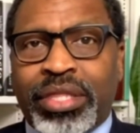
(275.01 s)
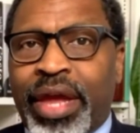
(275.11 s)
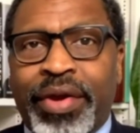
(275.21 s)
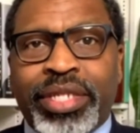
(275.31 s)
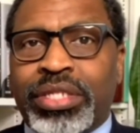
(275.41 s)

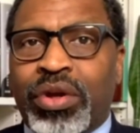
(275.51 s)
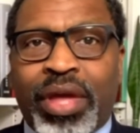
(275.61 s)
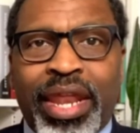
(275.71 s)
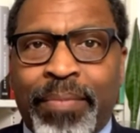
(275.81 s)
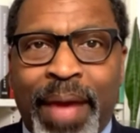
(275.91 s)
There is no
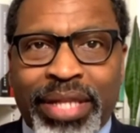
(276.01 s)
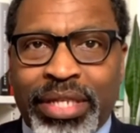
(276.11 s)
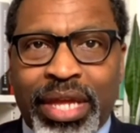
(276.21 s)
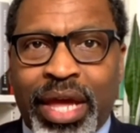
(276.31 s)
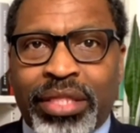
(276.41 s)
getting back
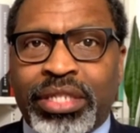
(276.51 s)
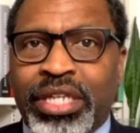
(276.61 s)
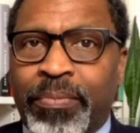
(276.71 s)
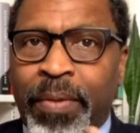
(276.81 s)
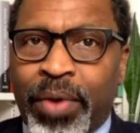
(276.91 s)
together
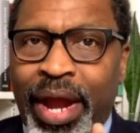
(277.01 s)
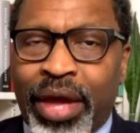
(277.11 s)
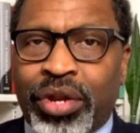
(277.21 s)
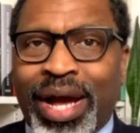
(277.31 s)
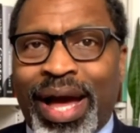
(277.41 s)
until people are
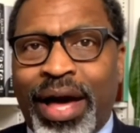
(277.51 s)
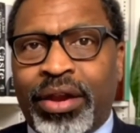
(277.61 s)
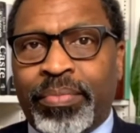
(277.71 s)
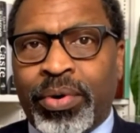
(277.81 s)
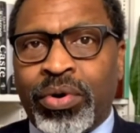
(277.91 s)
held
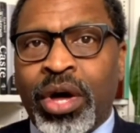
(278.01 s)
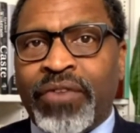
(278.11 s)
accountable